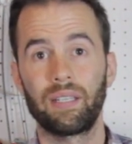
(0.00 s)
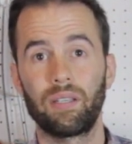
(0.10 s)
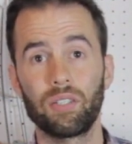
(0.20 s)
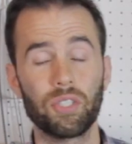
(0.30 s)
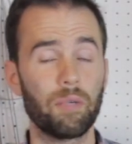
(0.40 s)

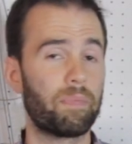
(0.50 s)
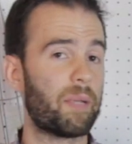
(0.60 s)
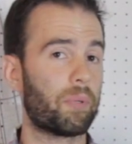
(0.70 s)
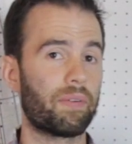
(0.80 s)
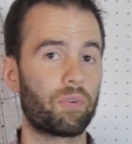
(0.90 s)
There's certain
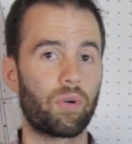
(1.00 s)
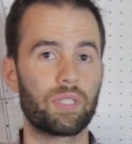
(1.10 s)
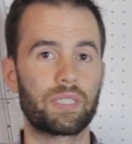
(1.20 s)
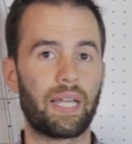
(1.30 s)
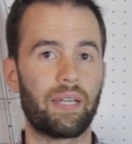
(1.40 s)
people, of
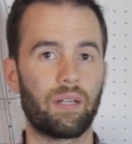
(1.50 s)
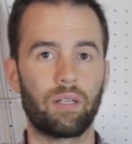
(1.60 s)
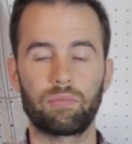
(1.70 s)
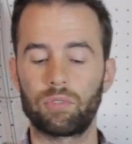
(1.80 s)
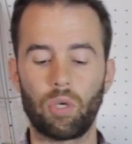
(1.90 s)
course, that
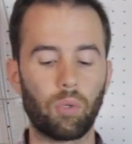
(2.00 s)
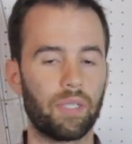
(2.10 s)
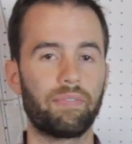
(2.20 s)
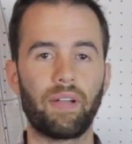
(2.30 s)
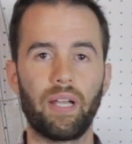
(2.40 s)
are
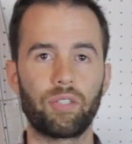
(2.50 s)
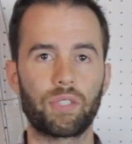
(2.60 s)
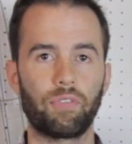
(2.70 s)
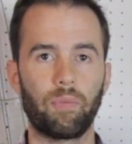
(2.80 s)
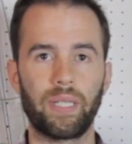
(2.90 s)
totally fine
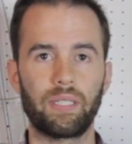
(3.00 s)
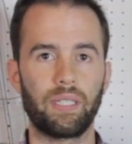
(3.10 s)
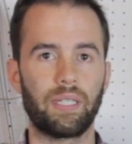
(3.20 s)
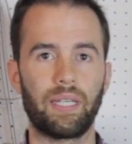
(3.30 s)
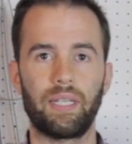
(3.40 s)
just
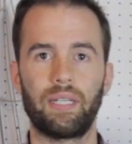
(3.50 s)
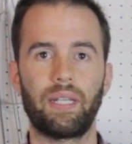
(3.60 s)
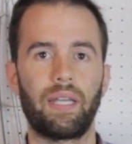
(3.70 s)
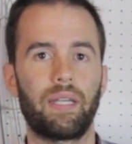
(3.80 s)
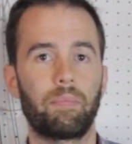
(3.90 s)
fermenting in
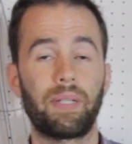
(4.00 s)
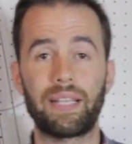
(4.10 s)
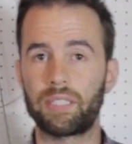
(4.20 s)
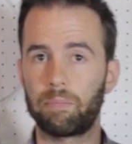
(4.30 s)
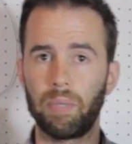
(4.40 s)
a
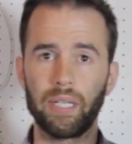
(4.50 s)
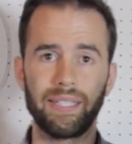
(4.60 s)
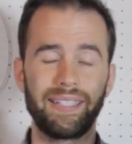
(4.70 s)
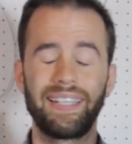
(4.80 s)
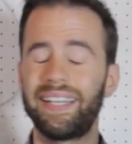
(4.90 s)
plastic
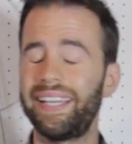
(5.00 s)
bucket,